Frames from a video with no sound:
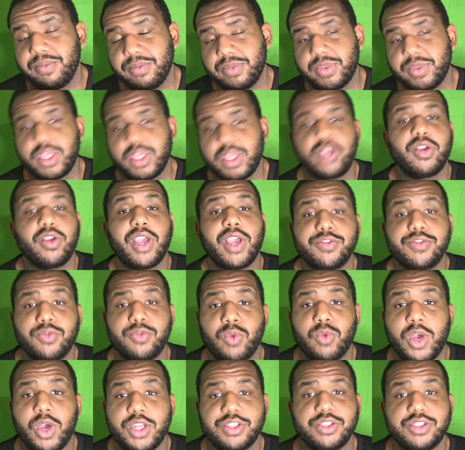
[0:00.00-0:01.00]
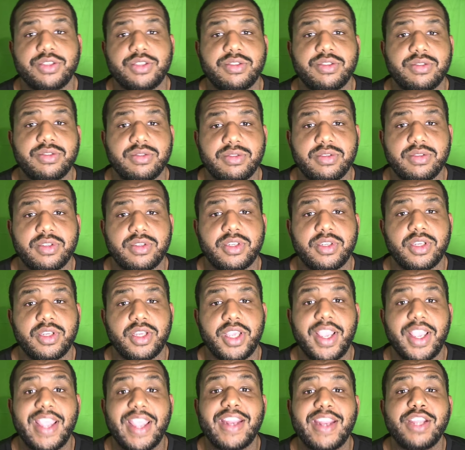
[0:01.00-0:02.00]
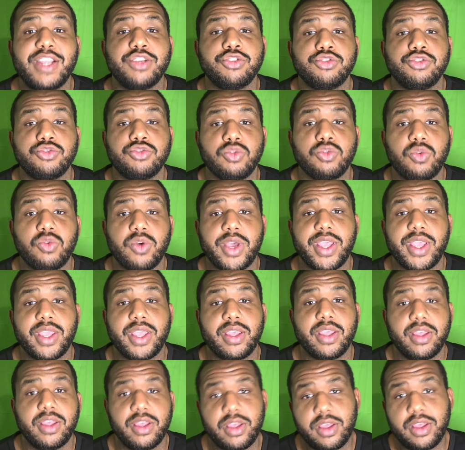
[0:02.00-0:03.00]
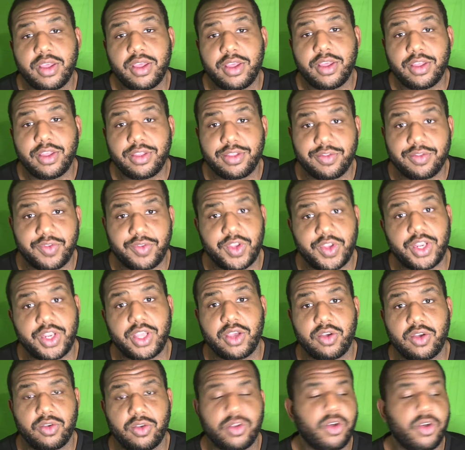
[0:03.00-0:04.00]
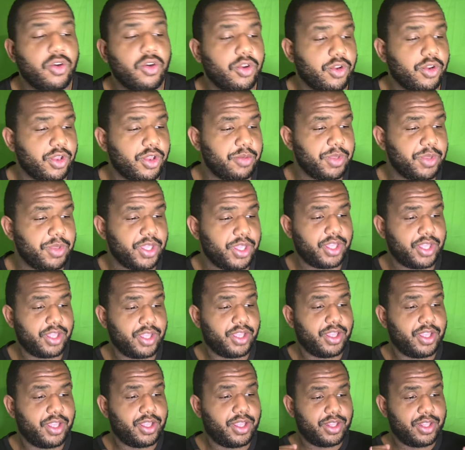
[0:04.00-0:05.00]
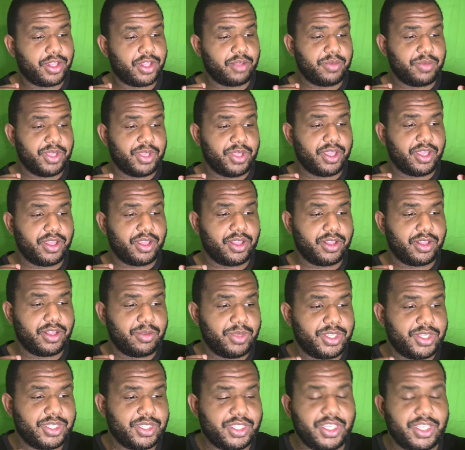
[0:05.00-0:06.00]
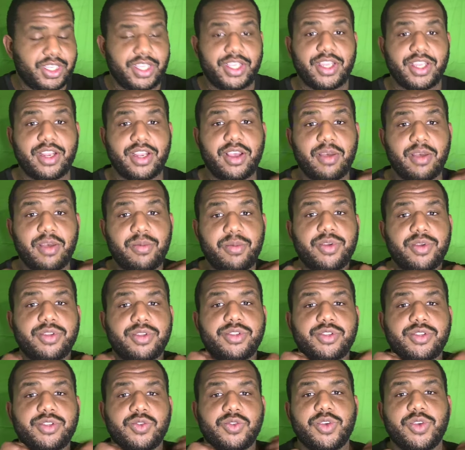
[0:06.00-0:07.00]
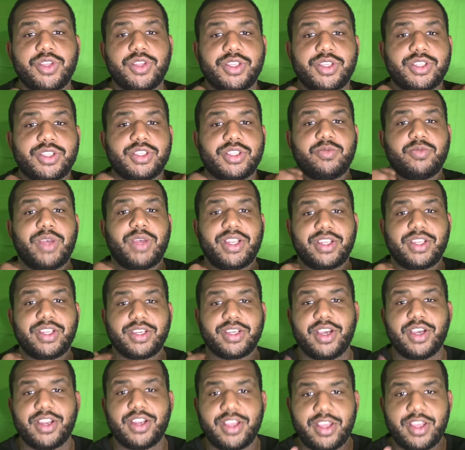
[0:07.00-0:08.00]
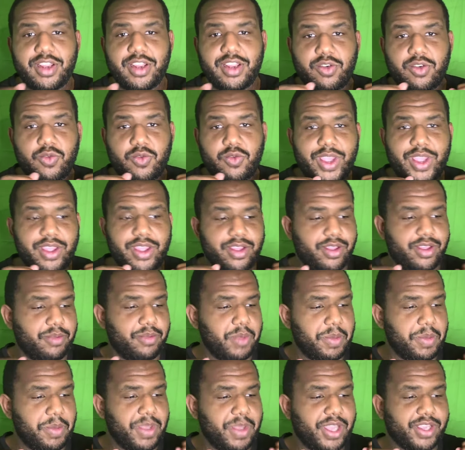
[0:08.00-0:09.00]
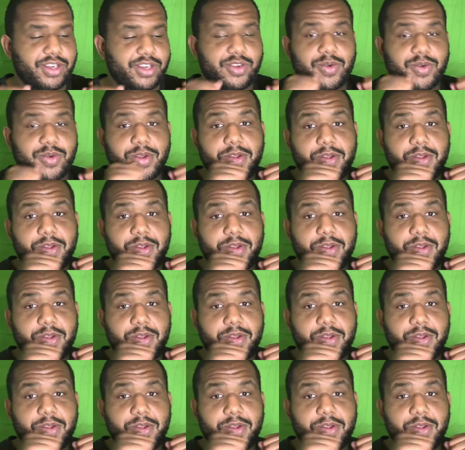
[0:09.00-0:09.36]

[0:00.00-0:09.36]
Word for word: Thank you guys for watching and enjoy the video. Hold on, let me let me uh let me sync it up to where this is about to cut in. Wait, maybe I can do it.